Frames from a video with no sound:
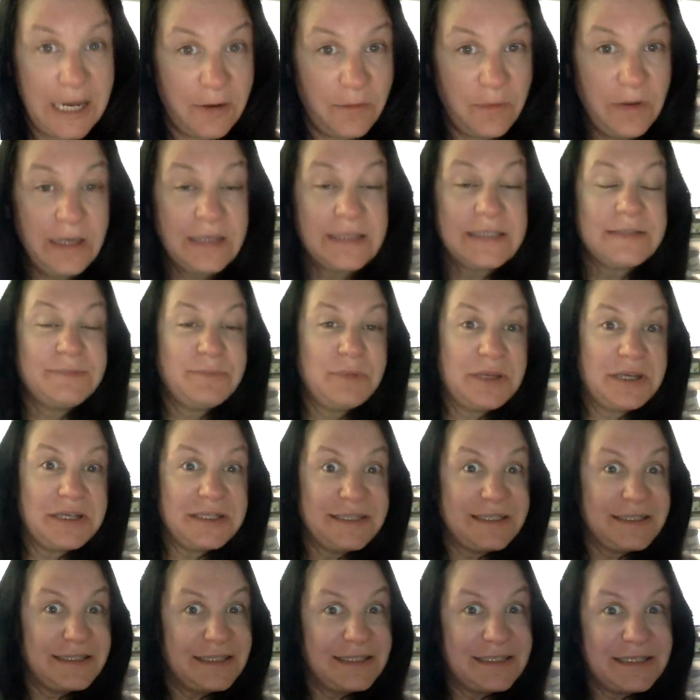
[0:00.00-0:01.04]
8 weeks
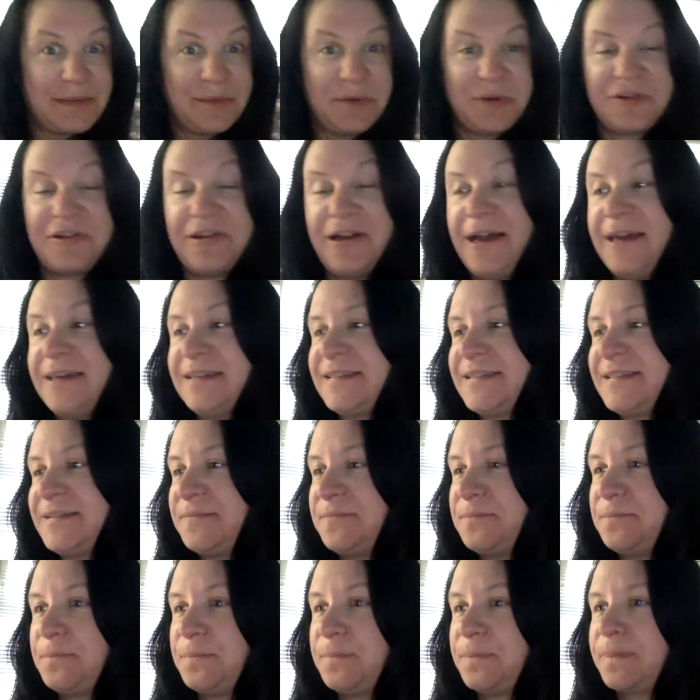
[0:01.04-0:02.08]
because it's a summer class.
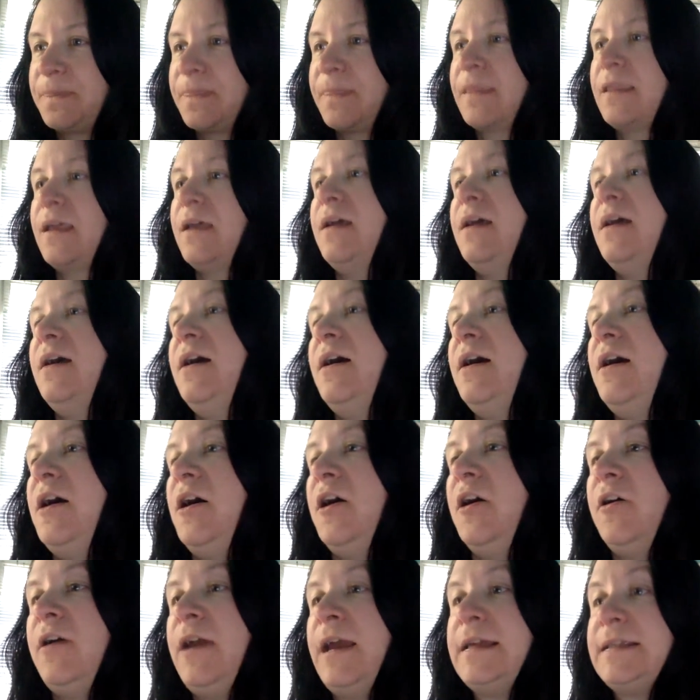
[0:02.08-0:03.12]

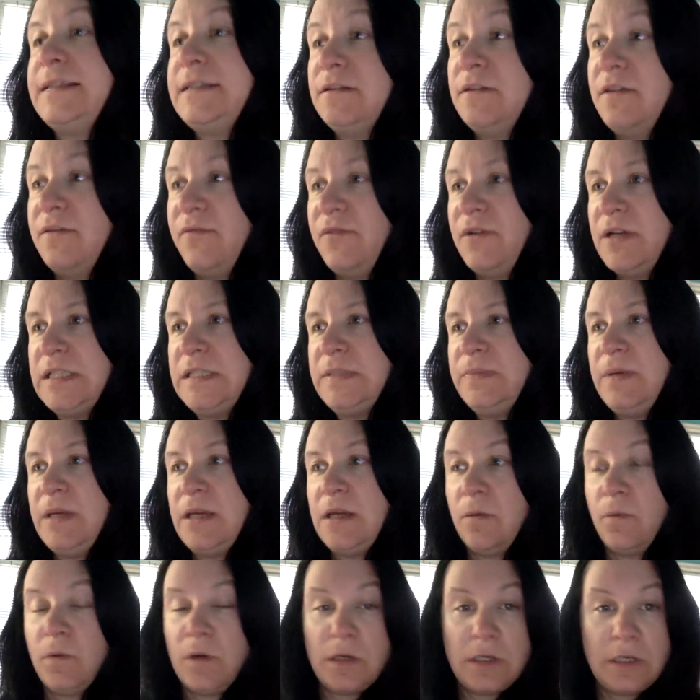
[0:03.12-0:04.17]
All right, so the first
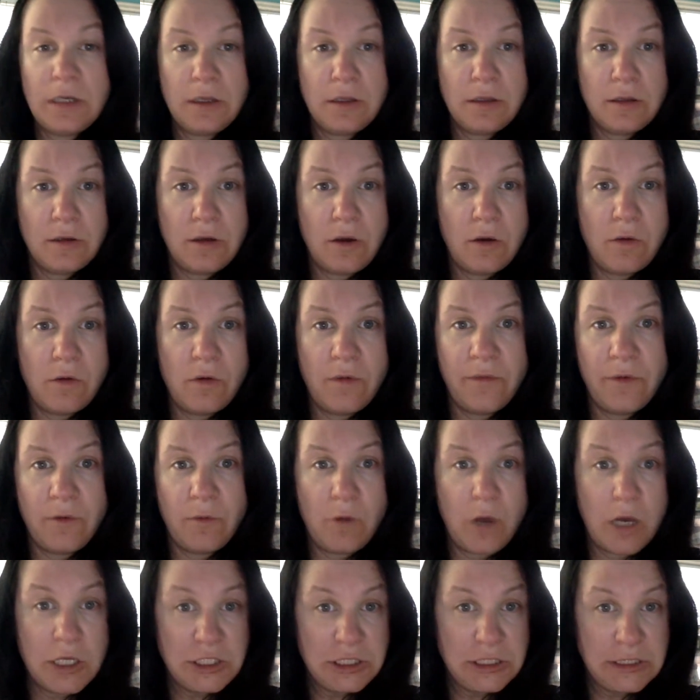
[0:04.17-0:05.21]
week we're going to go over
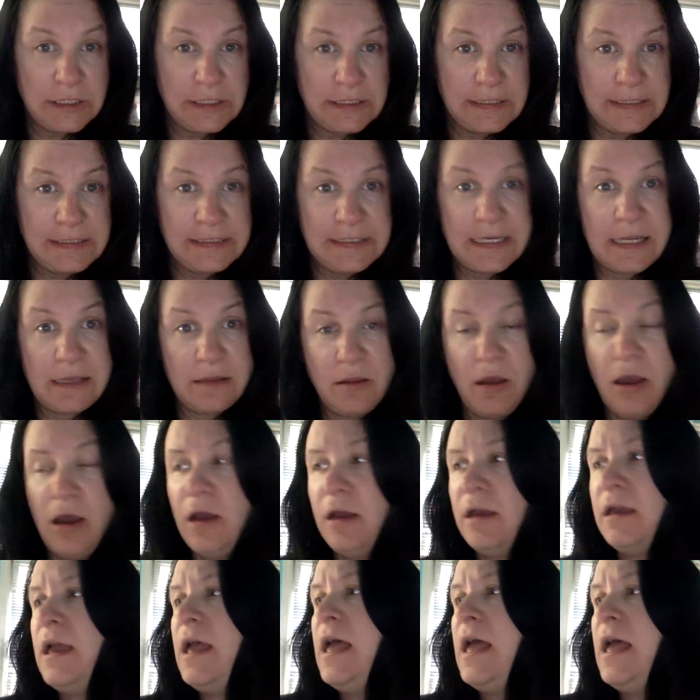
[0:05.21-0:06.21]
Washington state law,